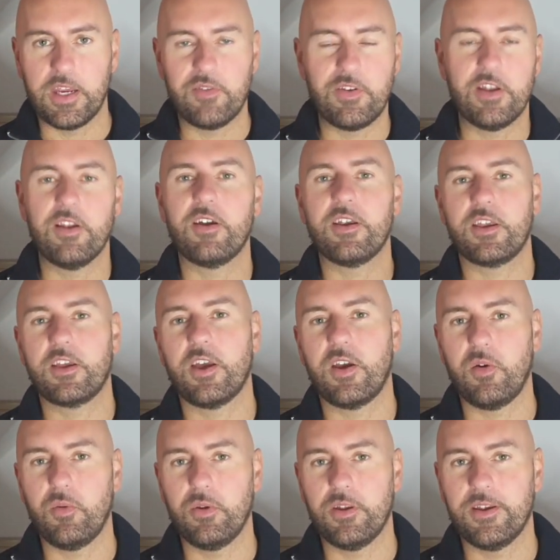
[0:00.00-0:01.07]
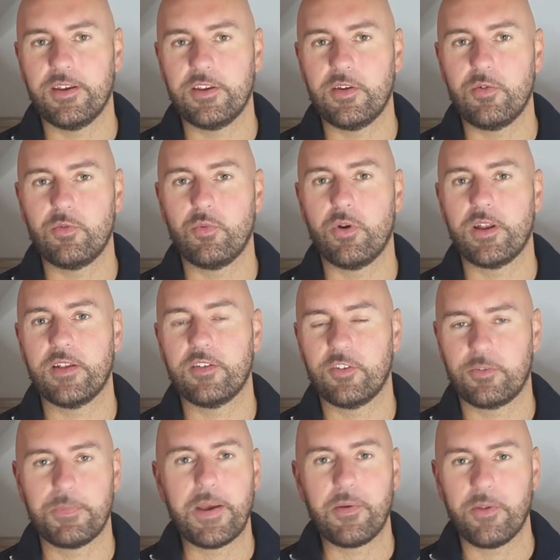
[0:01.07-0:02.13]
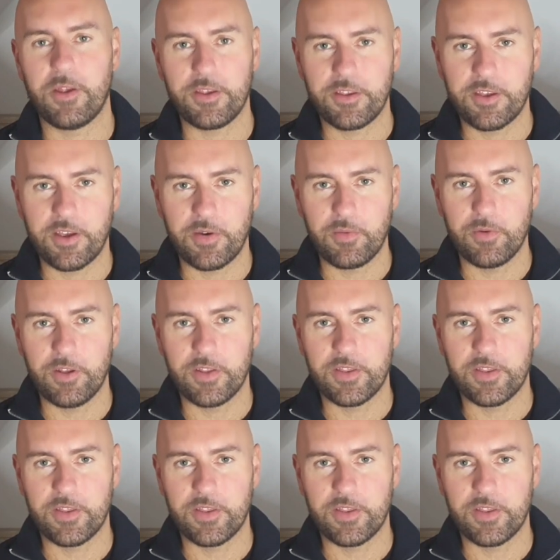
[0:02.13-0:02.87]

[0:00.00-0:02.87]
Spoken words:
If you like cola, you would want it to smell like cola.